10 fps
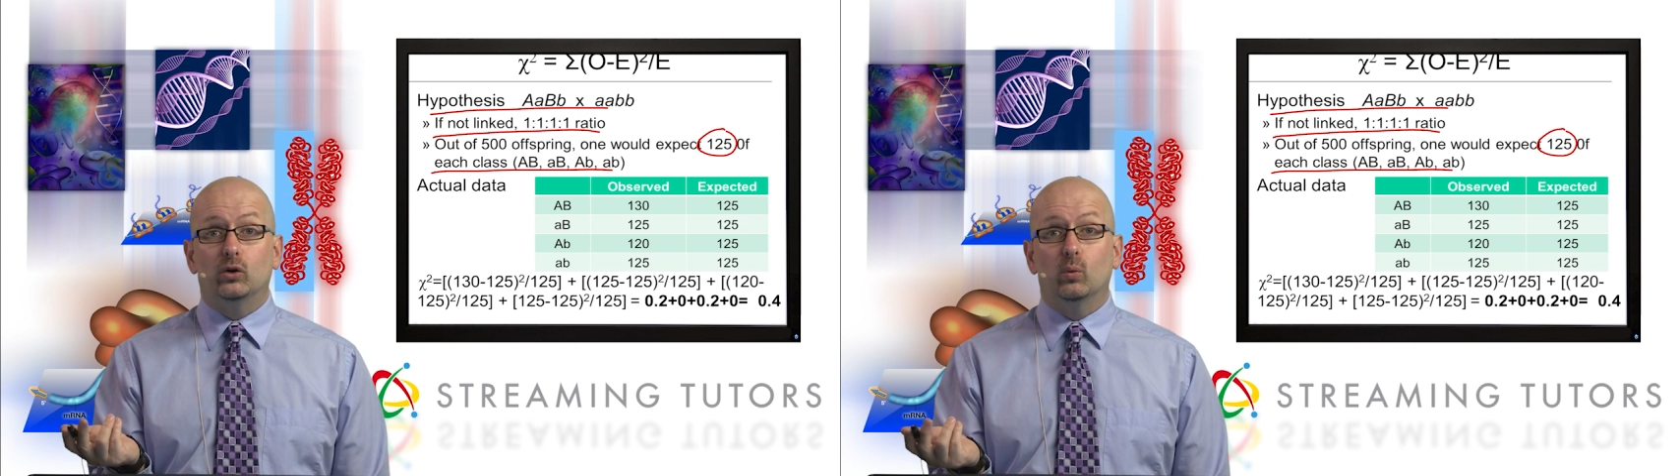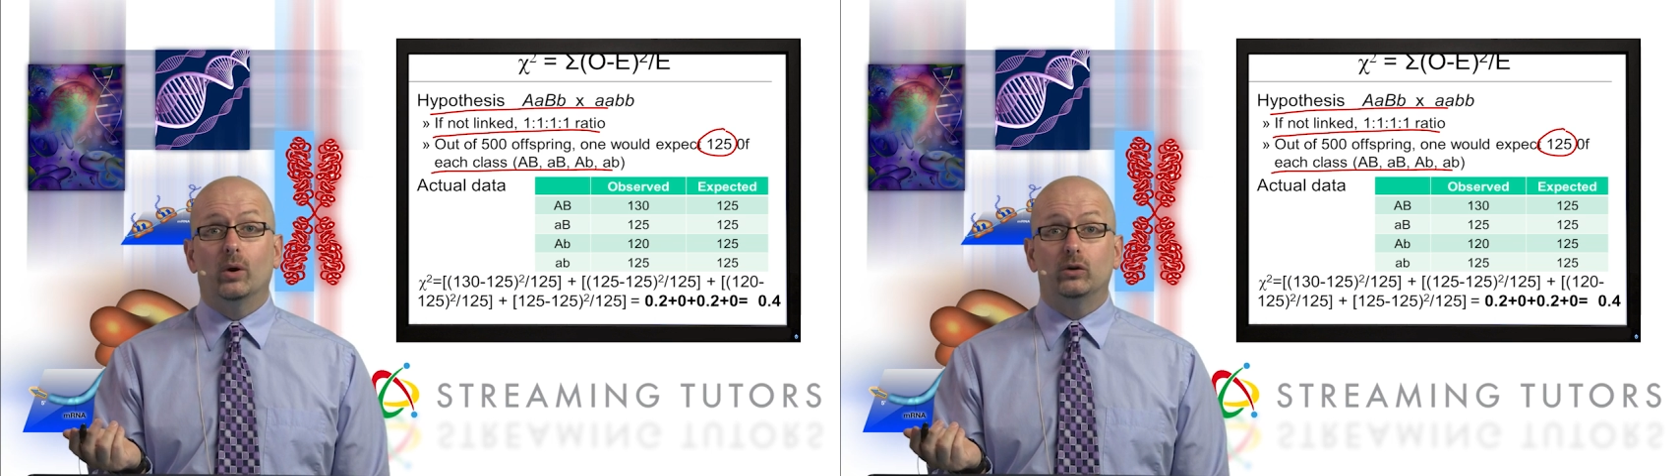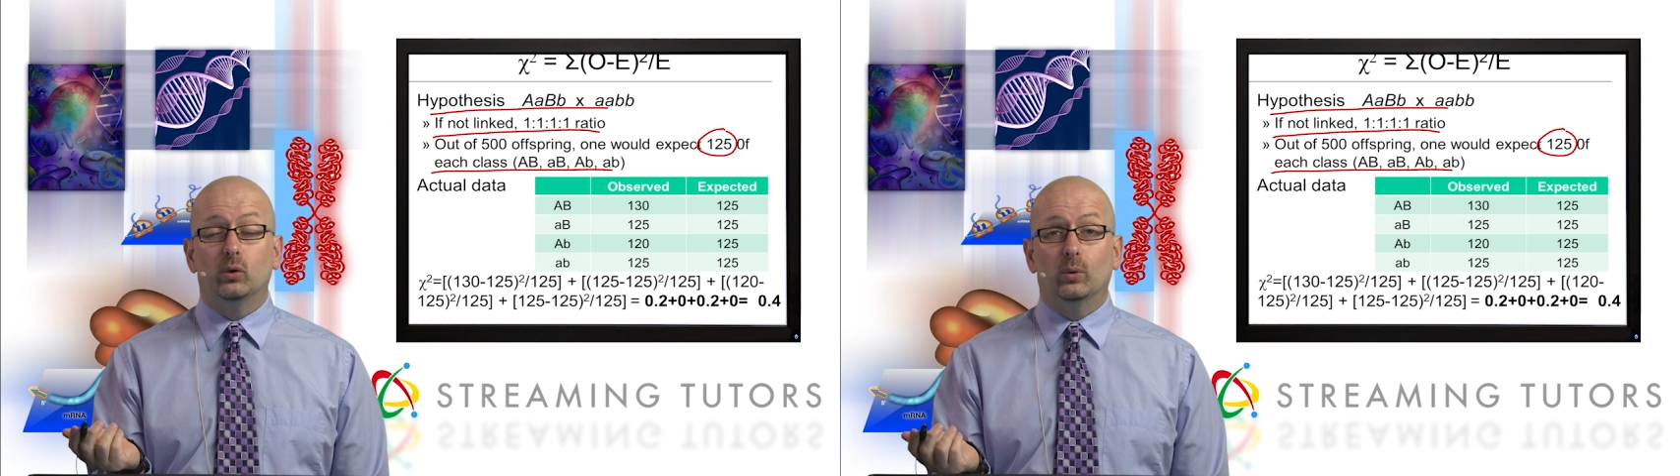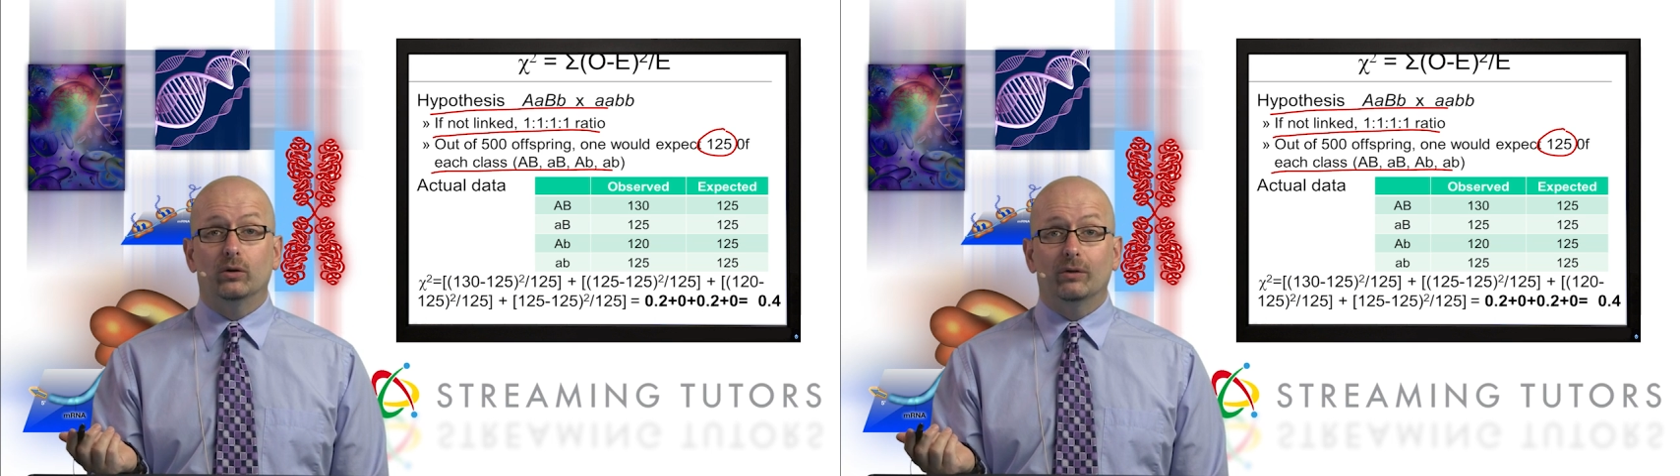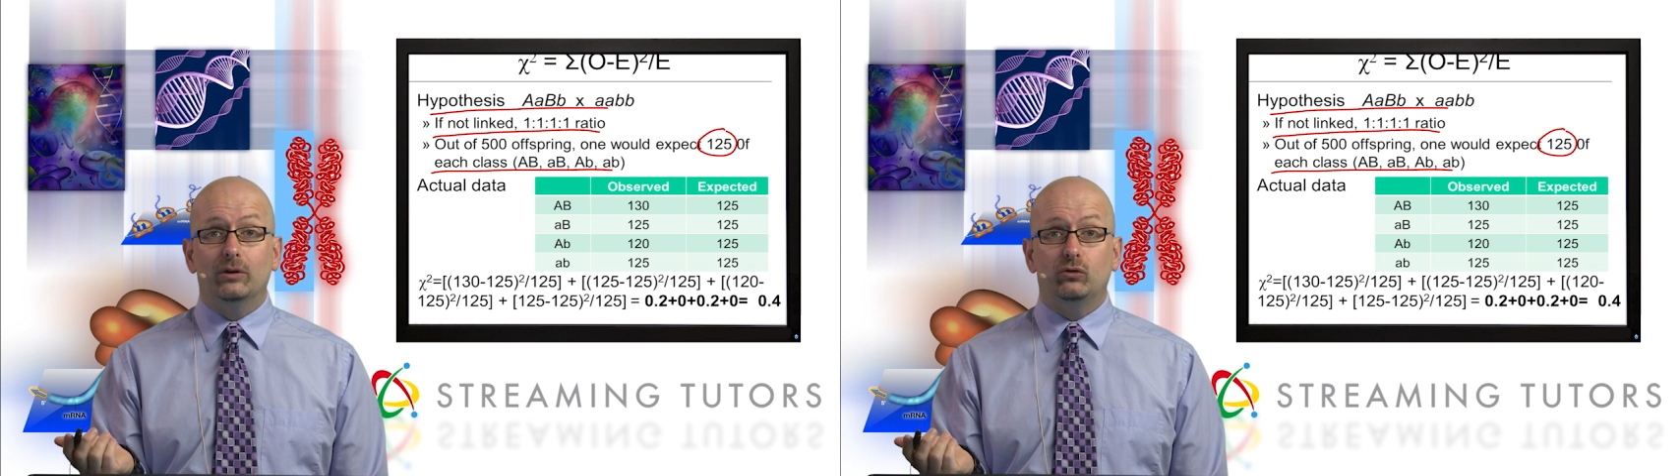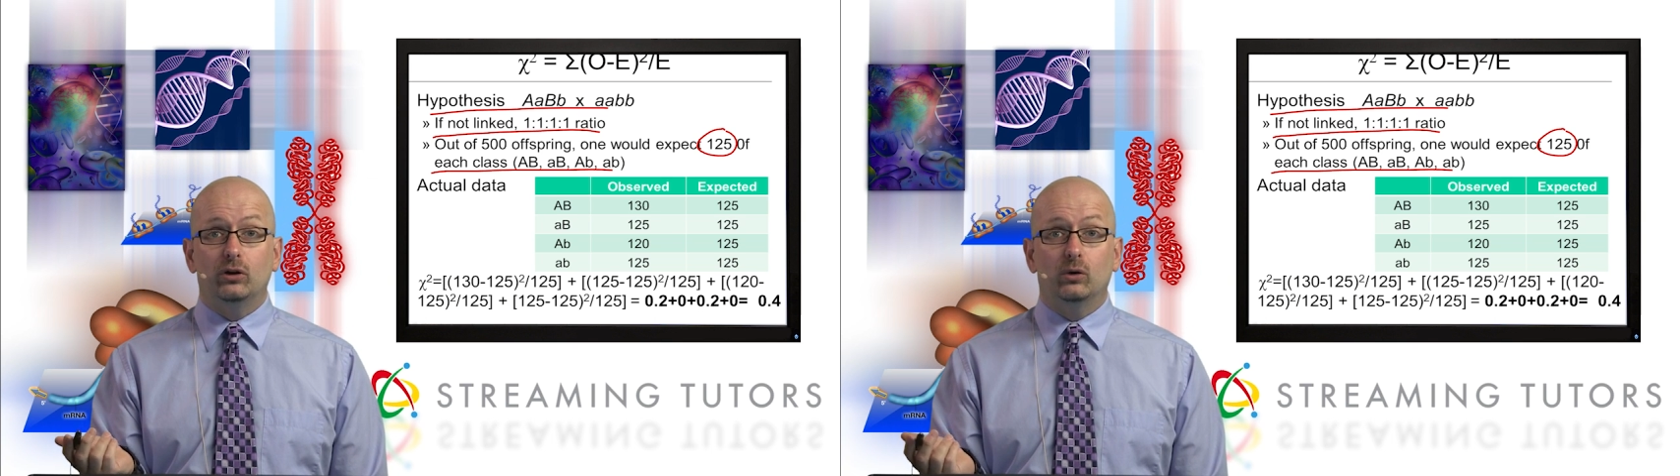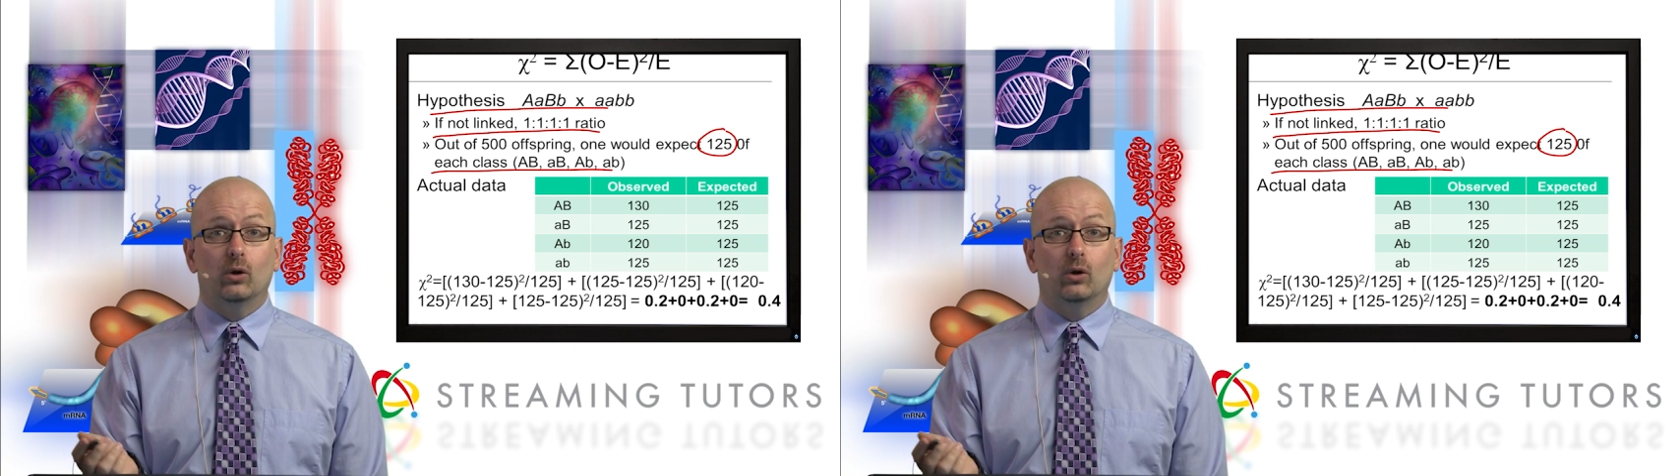to 1-to-1 ratio,